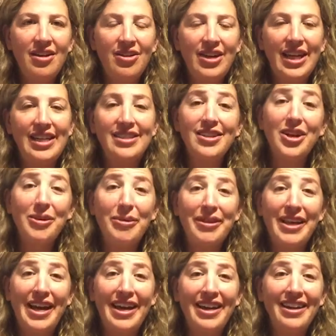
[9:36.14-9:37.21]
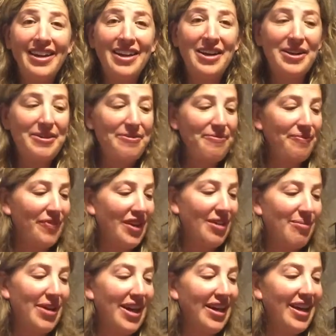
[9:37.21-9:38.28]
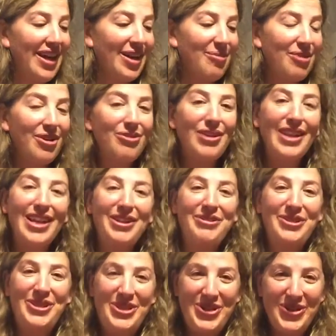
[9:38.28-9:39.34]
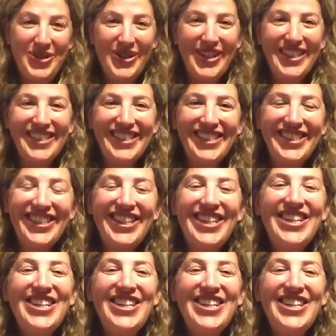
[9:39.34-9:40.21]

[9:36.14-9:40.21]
Okay, sorry about that. My camera ran out of storage,